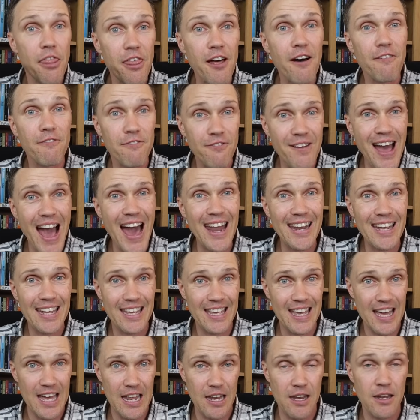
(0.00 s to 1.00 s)
the
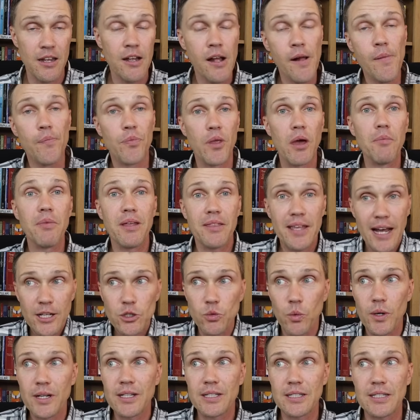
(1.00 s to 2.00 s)
Vatican. I mean,
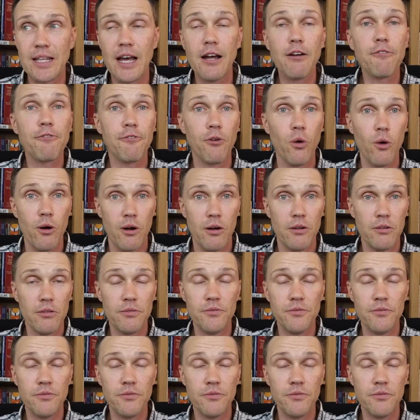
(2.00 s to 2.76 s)
that's what it's there for.